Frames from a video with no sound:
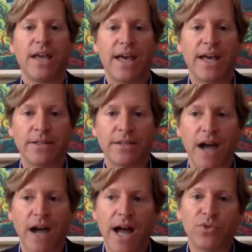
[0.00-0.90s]
And
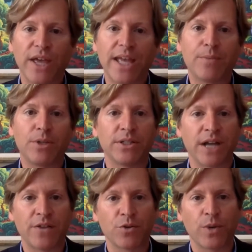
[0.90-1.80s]
I was able in
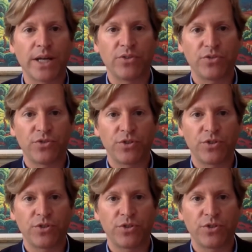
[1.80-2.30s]
other ways